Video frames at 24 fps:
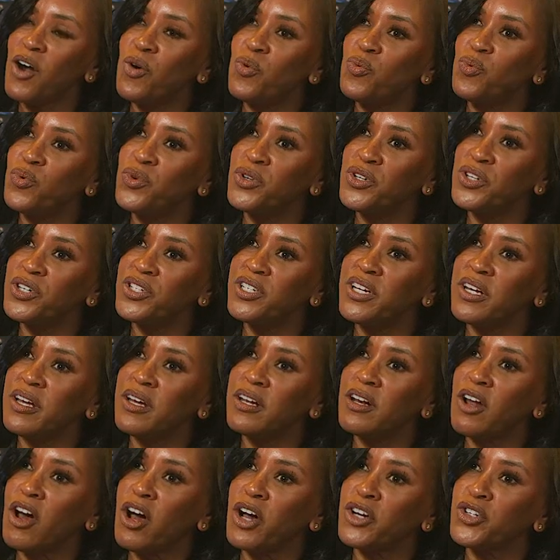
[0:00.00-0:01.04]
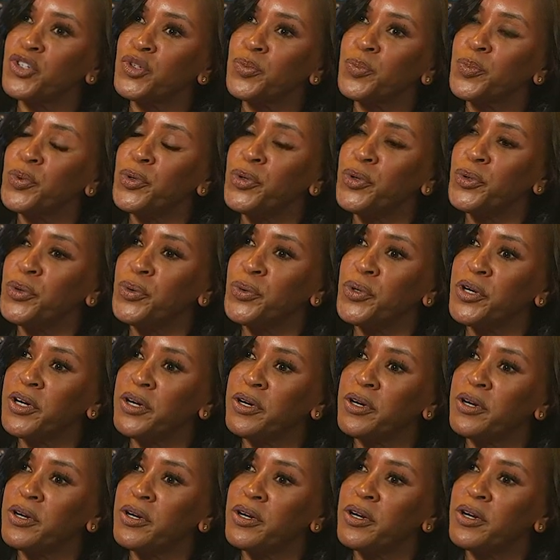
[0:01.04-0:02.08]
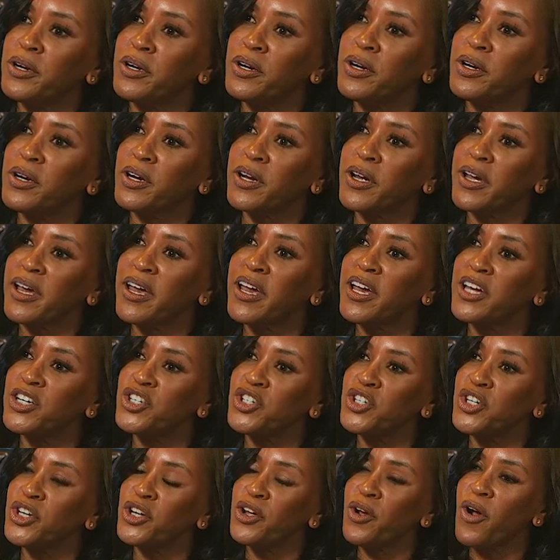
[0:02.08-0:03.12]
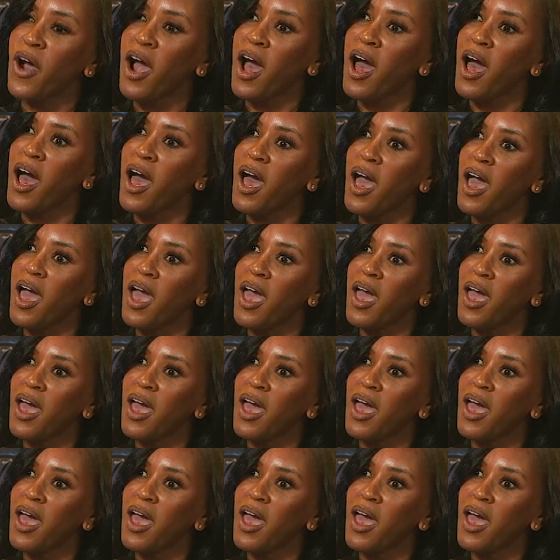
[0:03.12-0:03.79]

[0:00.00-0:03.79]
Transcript: would an entrepreneur catch your eye?